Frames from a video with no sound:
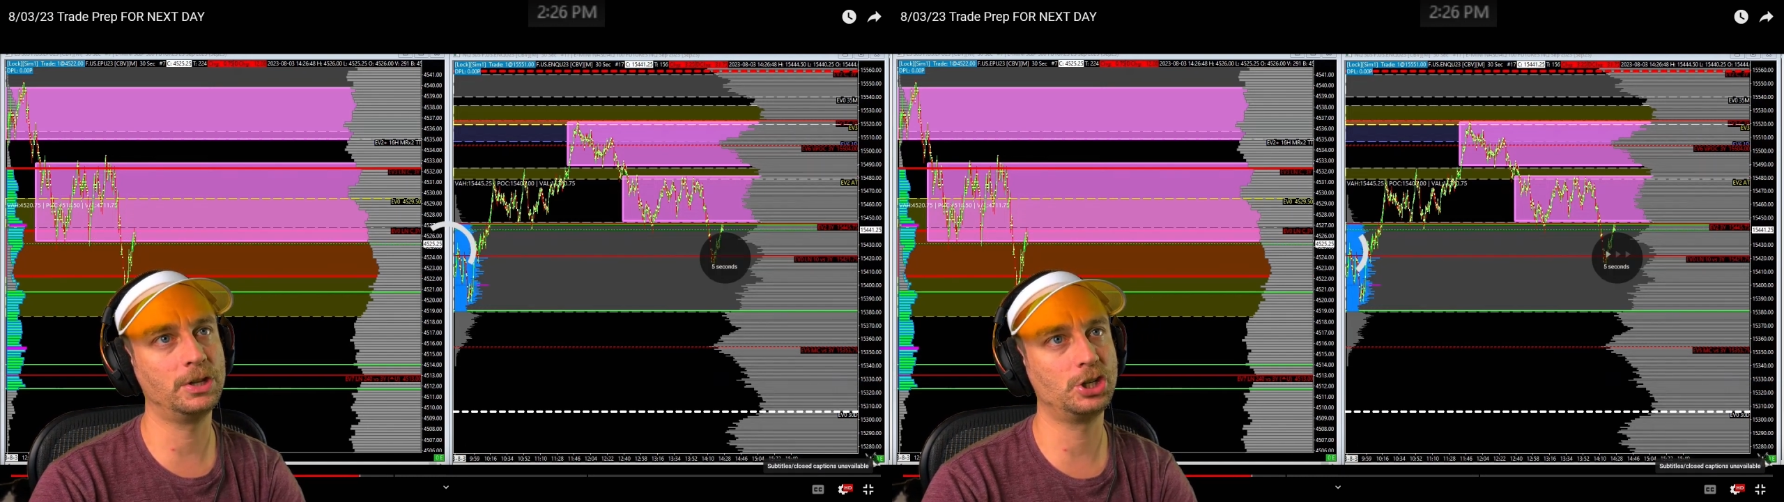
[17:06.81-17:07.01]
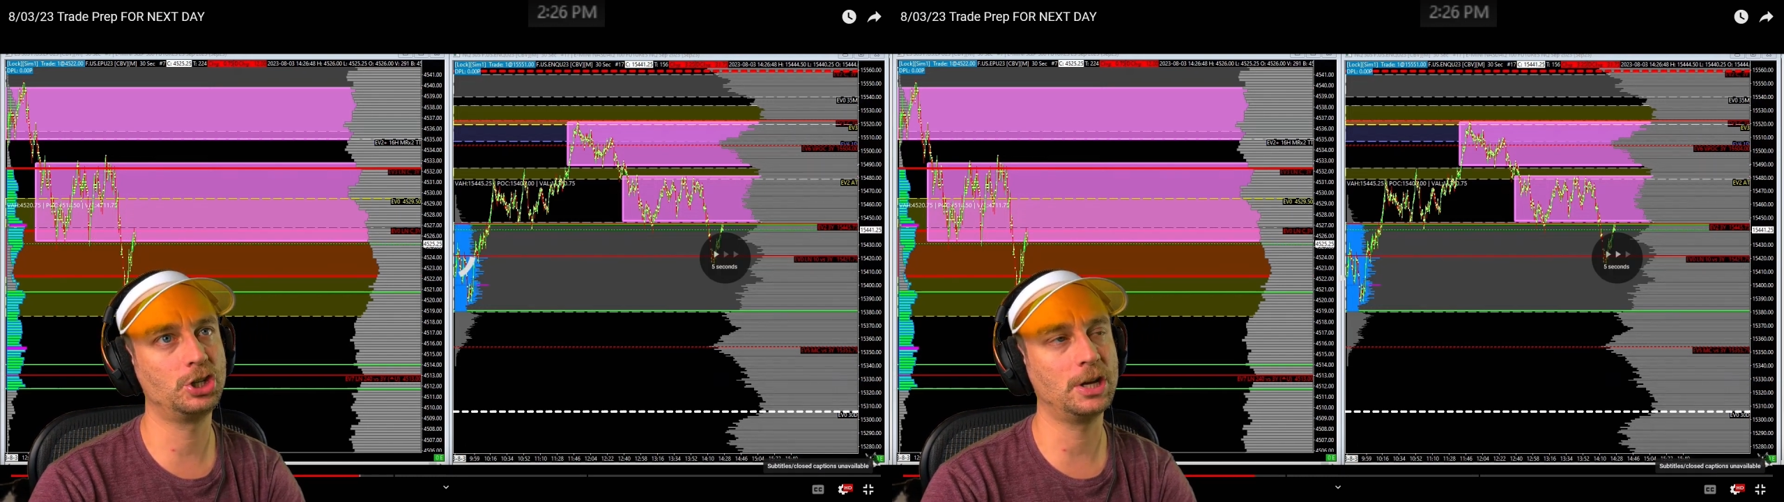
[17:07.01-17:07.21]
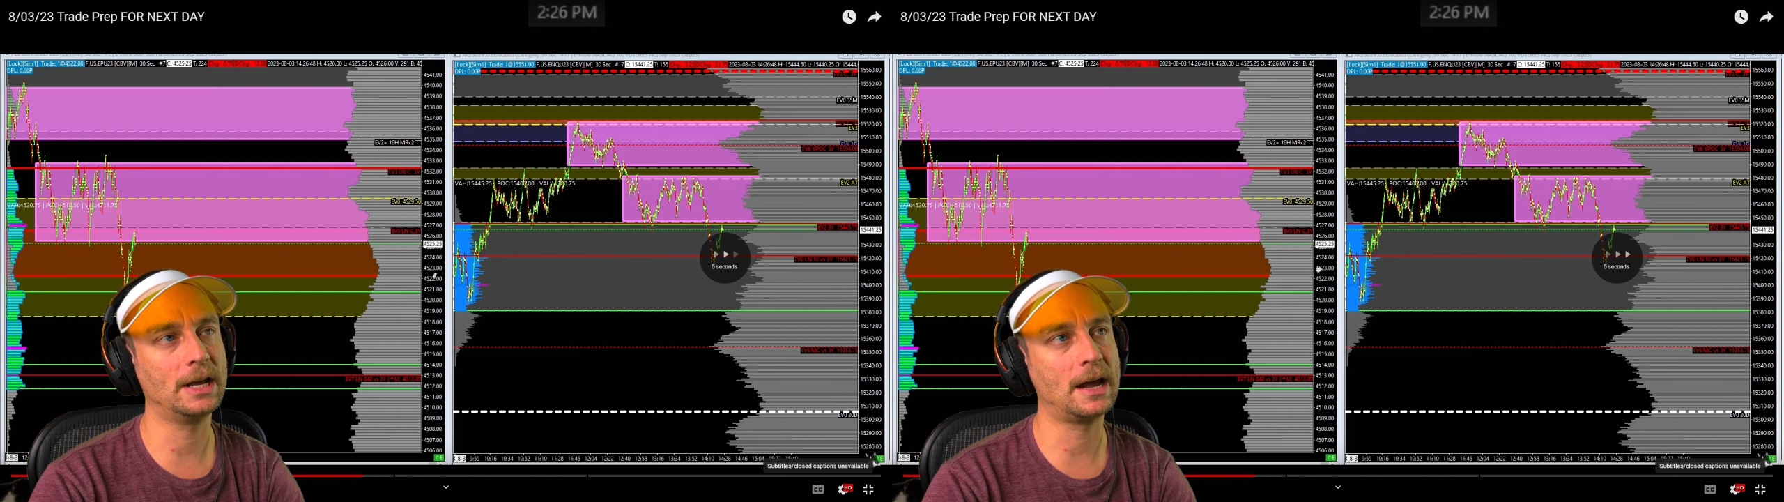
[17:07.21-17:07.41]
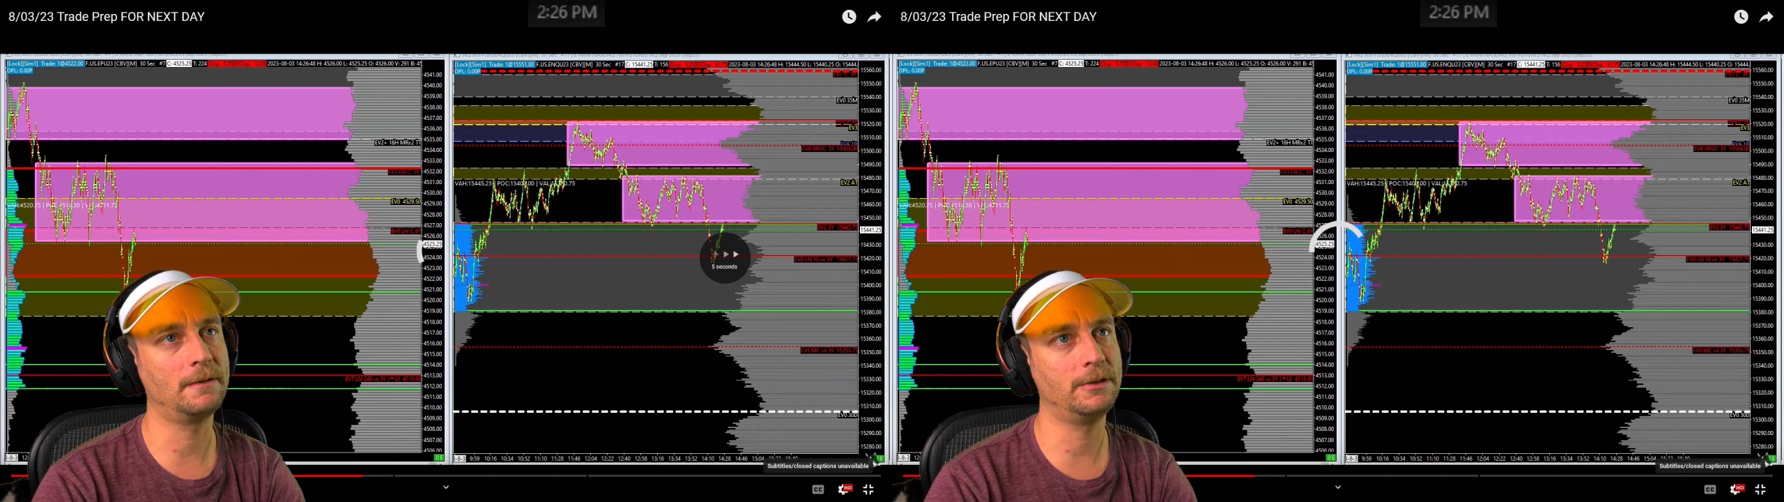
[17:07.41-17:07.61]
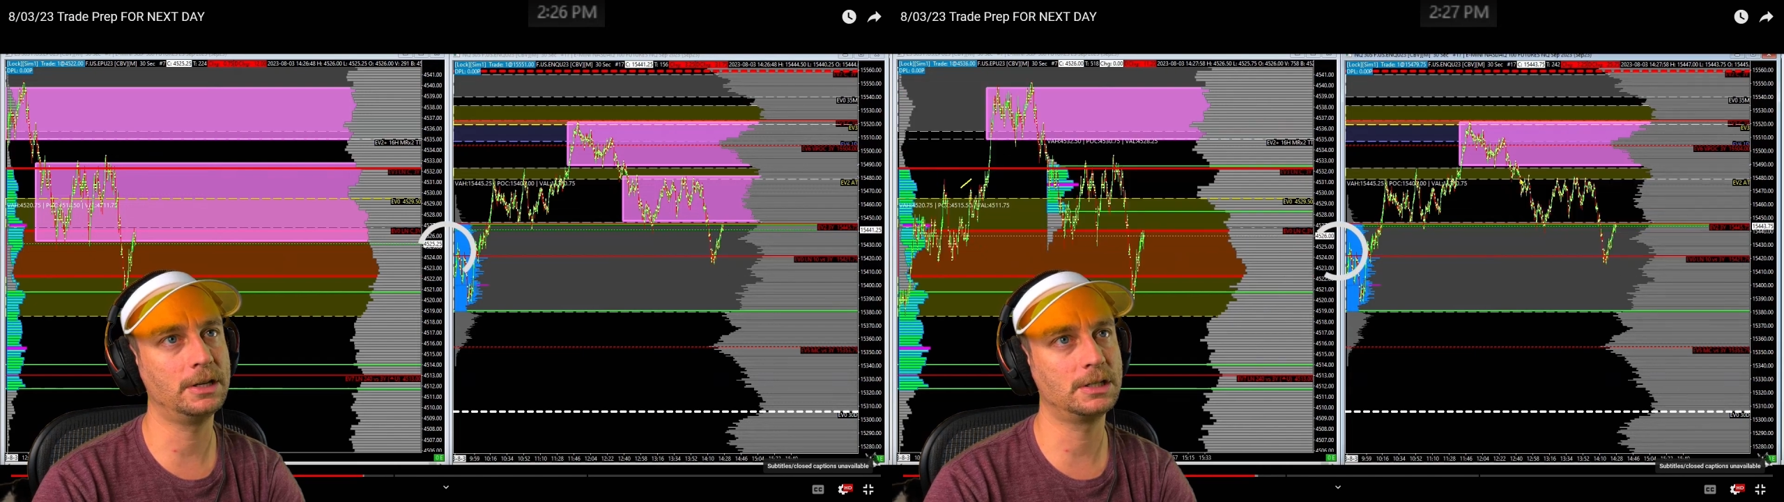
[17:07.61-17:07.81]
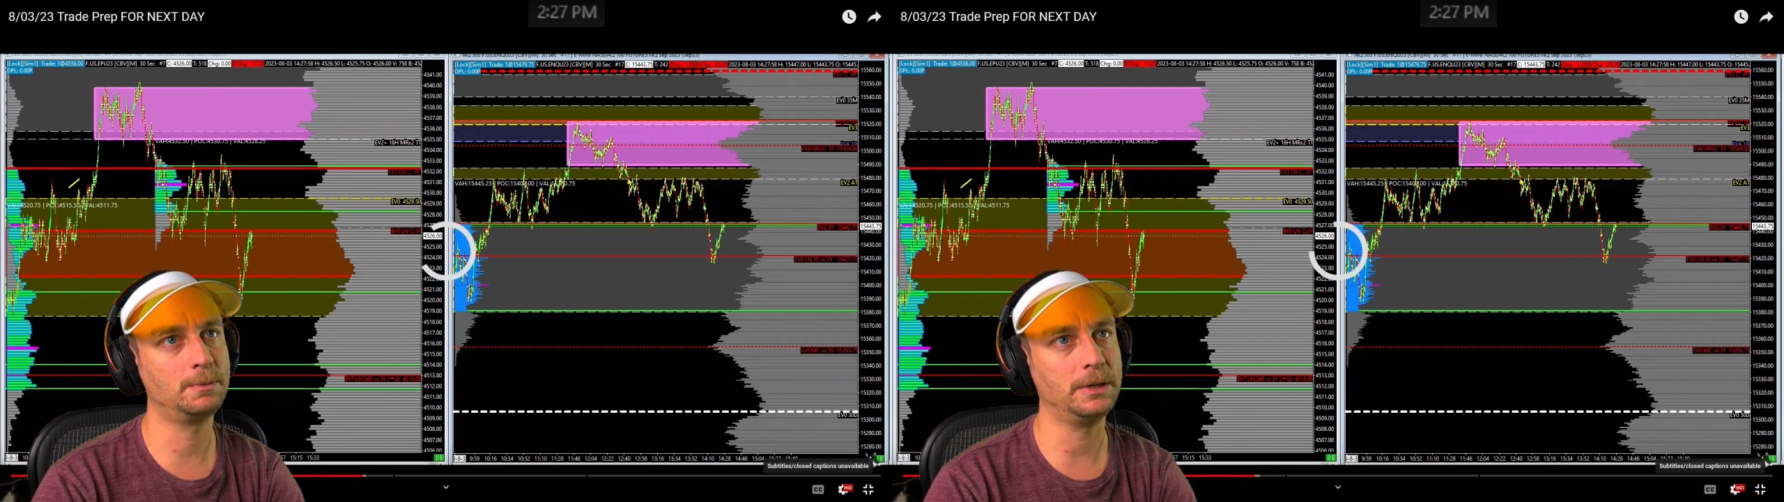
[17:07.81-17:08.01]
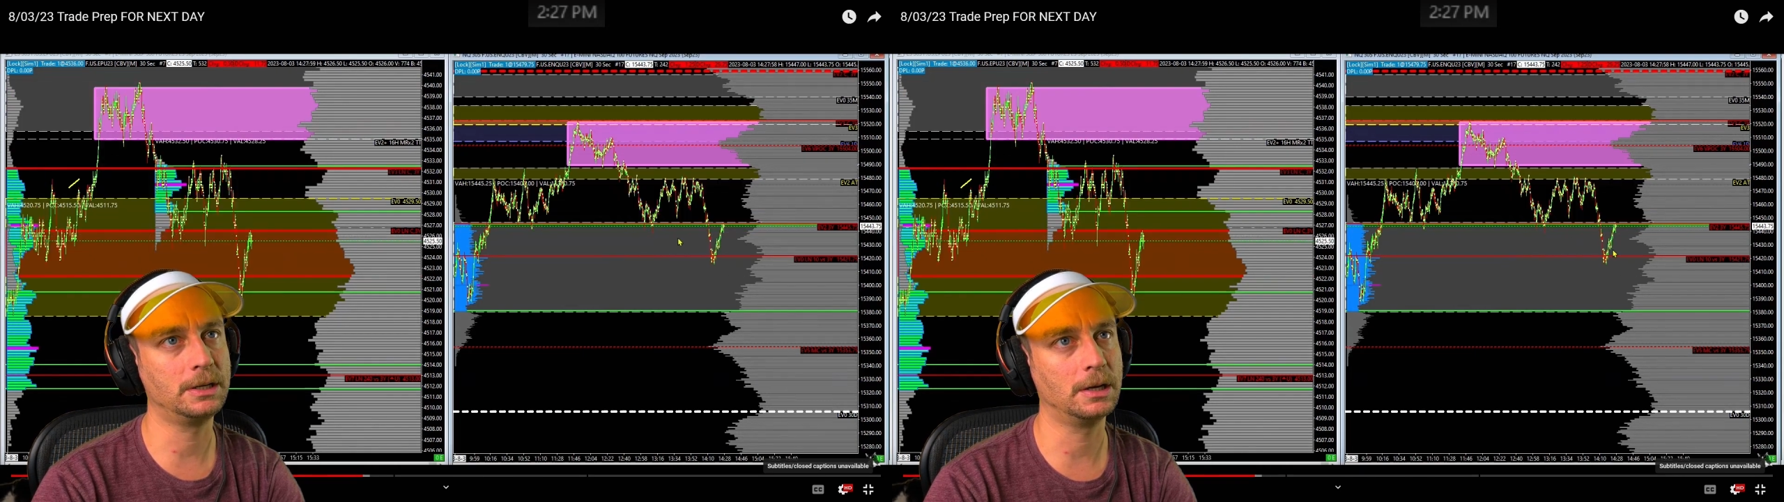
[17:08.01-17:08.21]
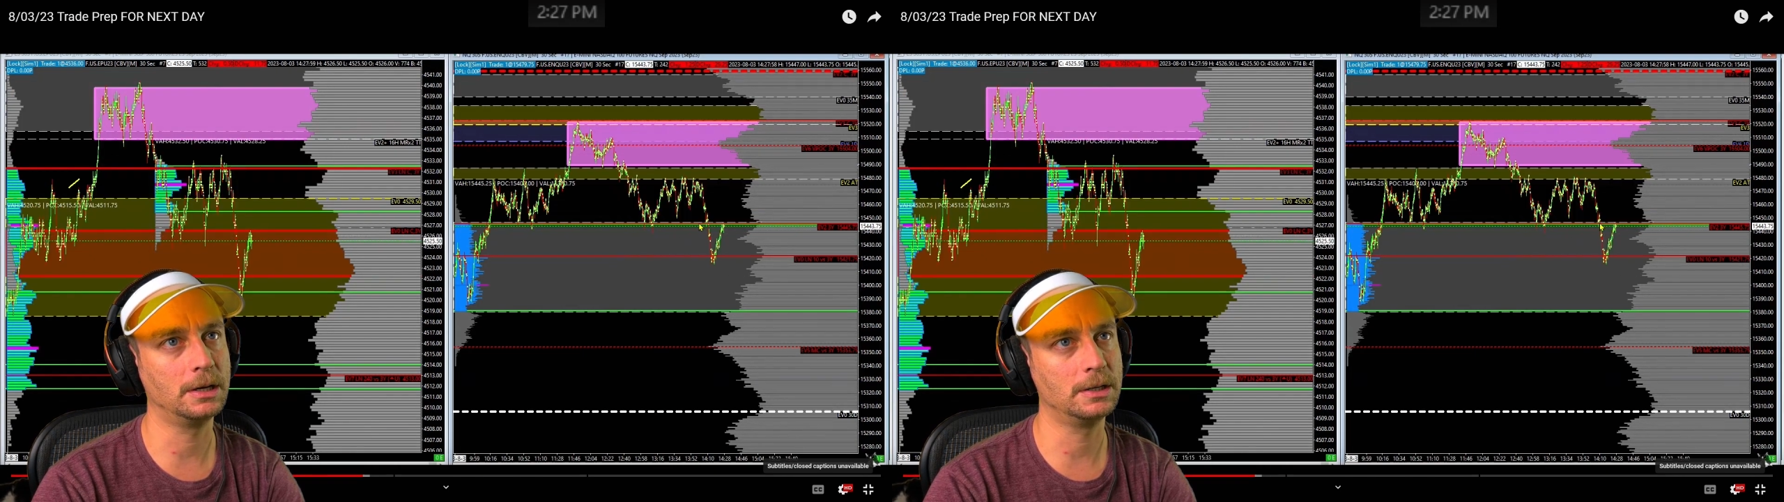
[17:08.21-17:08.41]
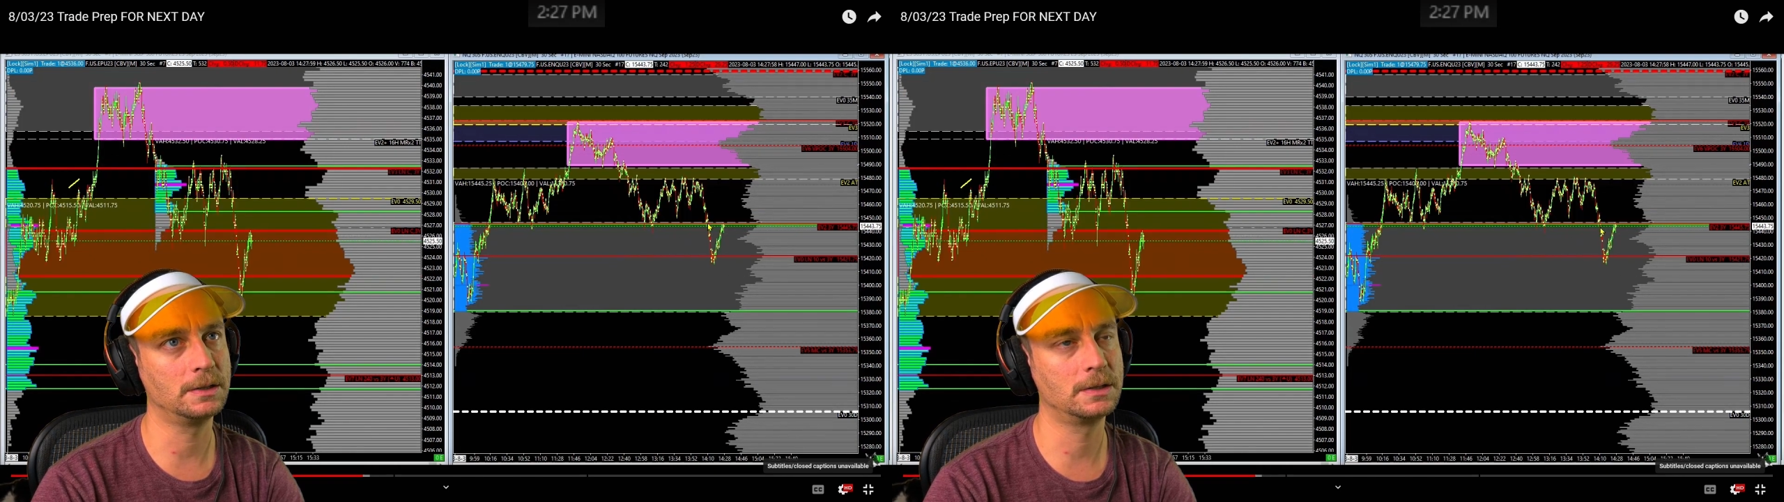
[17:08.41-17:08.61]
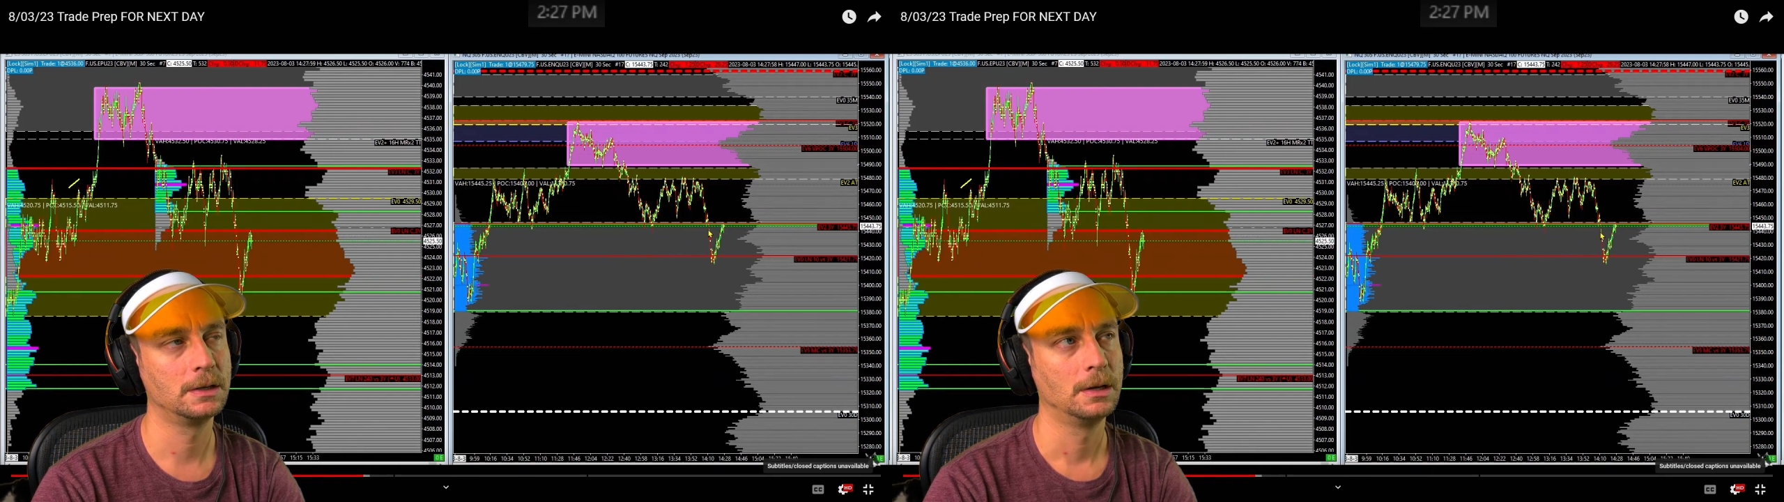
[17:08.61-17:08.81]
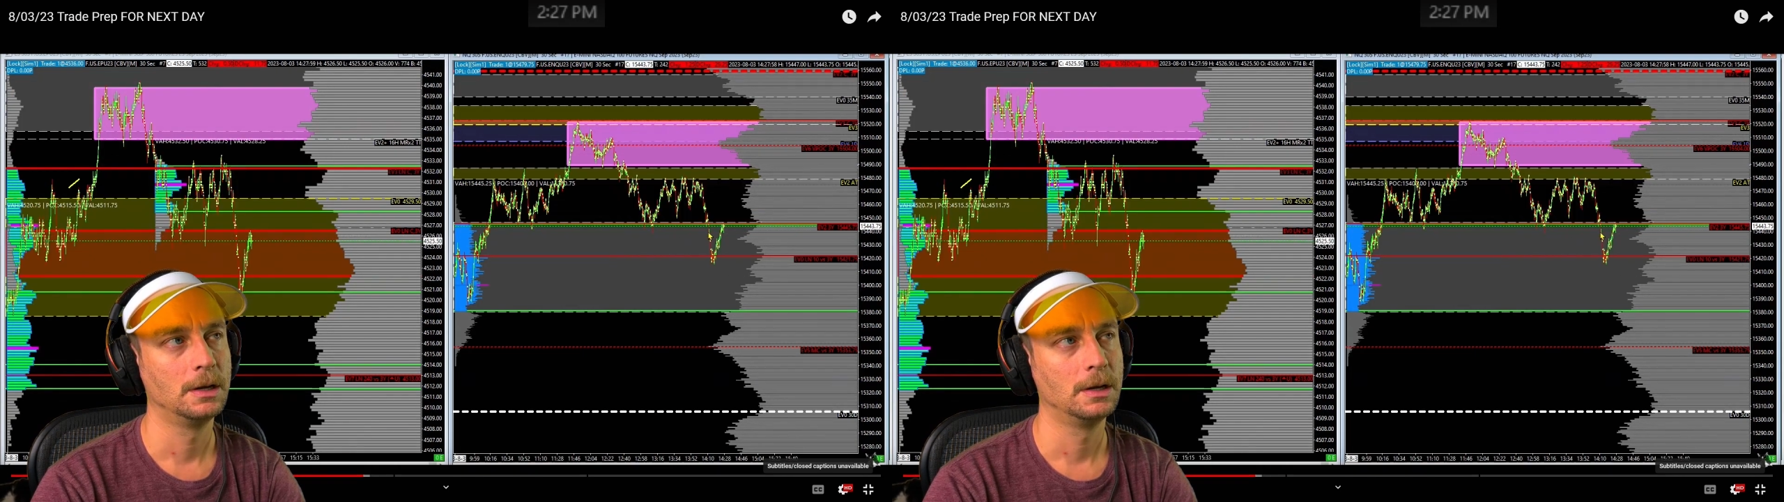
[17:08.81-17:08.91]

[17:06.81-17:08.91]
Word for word: shit out of this because